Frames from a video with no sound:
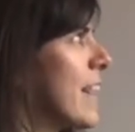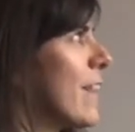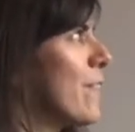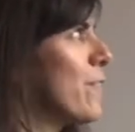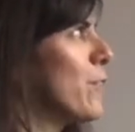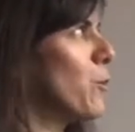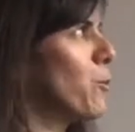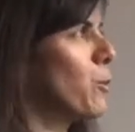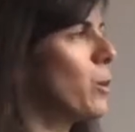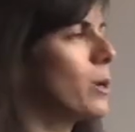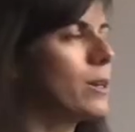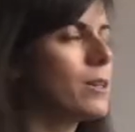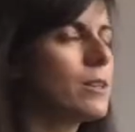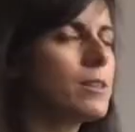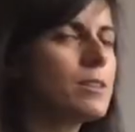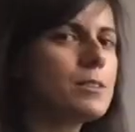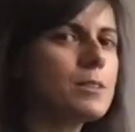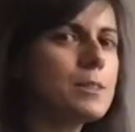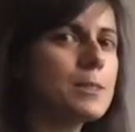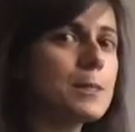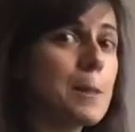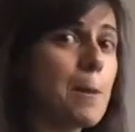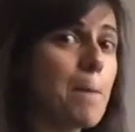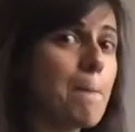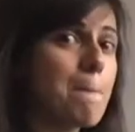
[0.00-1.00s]
the
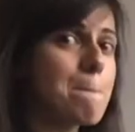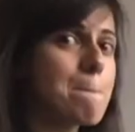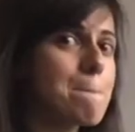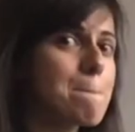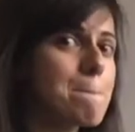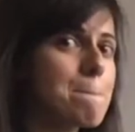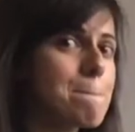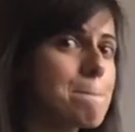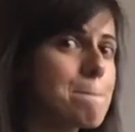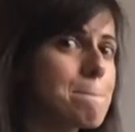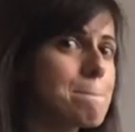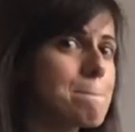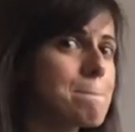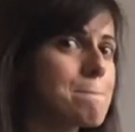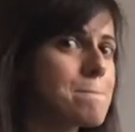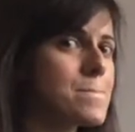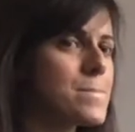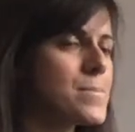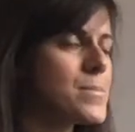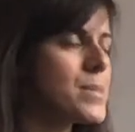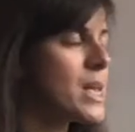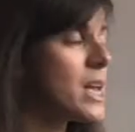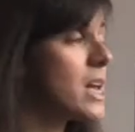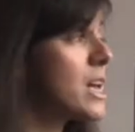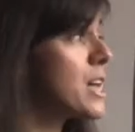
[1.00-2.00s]
words?
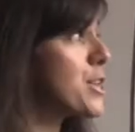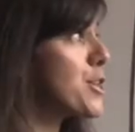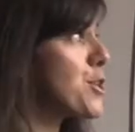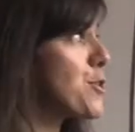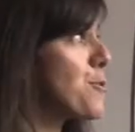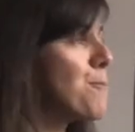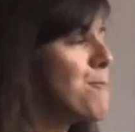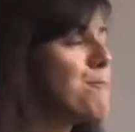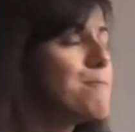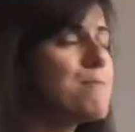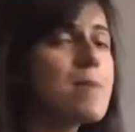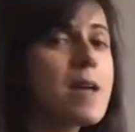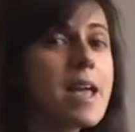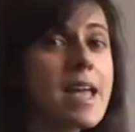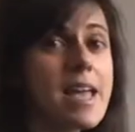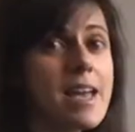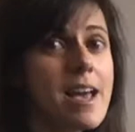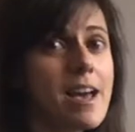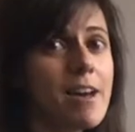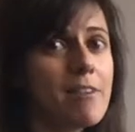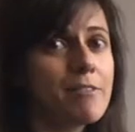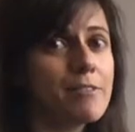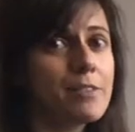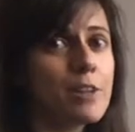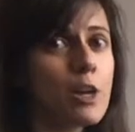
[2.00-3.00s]
You may
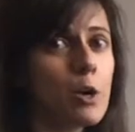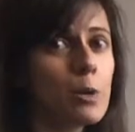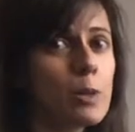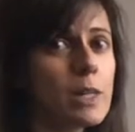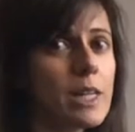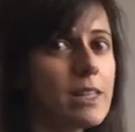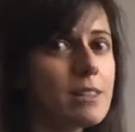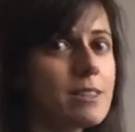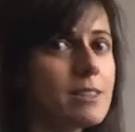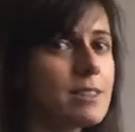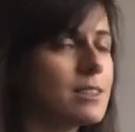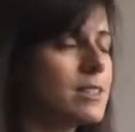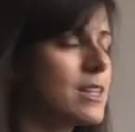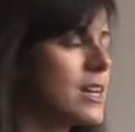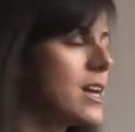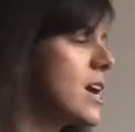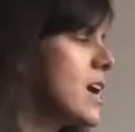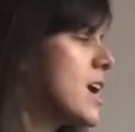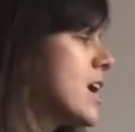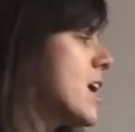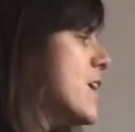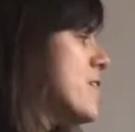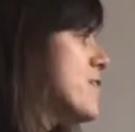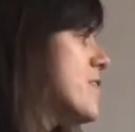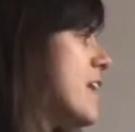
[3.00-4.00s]
have noticed
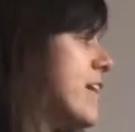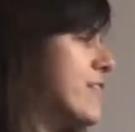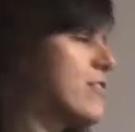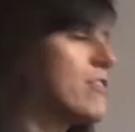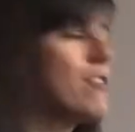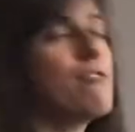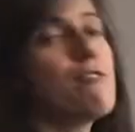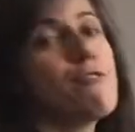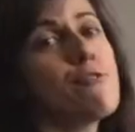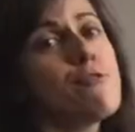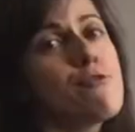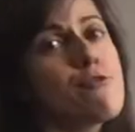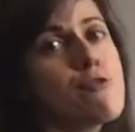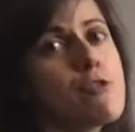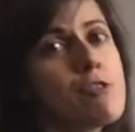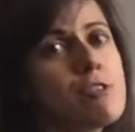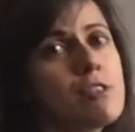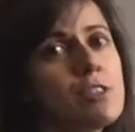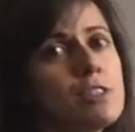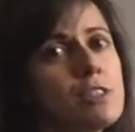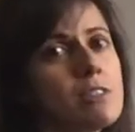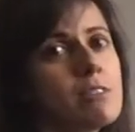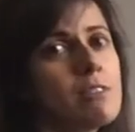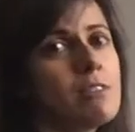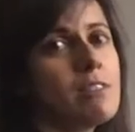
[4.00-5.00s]
that the
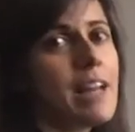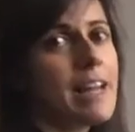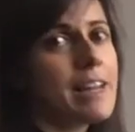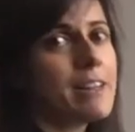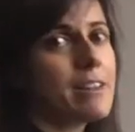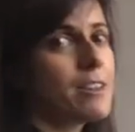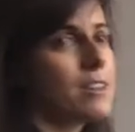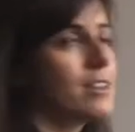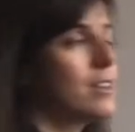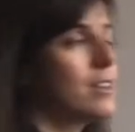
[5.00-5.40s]
first letter